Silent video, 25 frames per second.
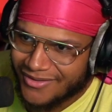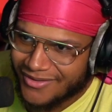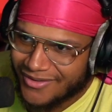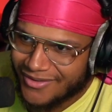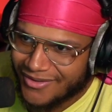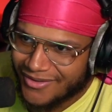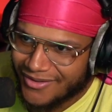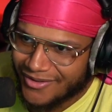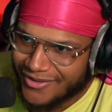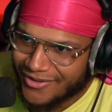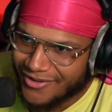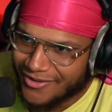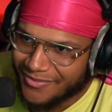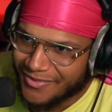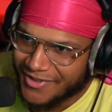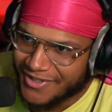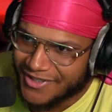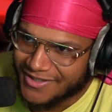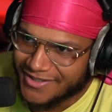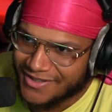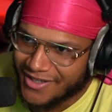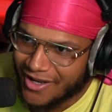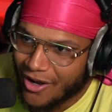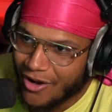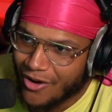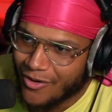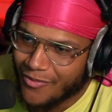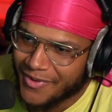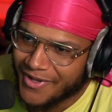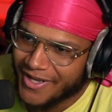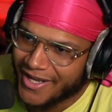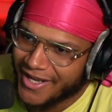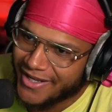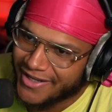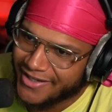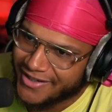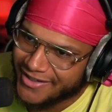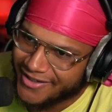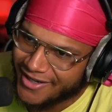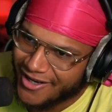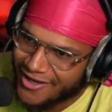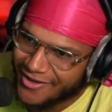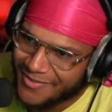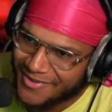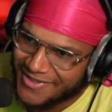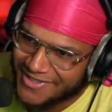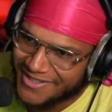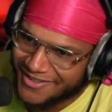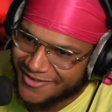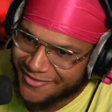Oh, them niggas. Oh, we got hit. I
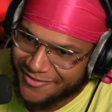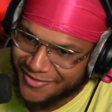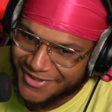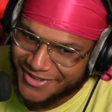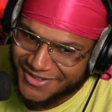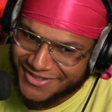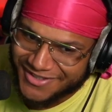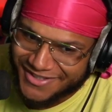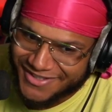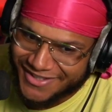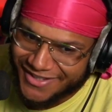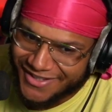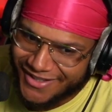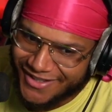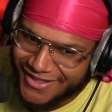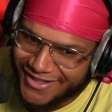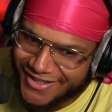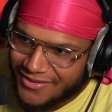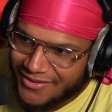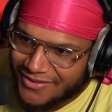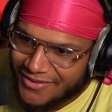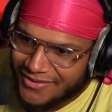was about to say, them niggas suck.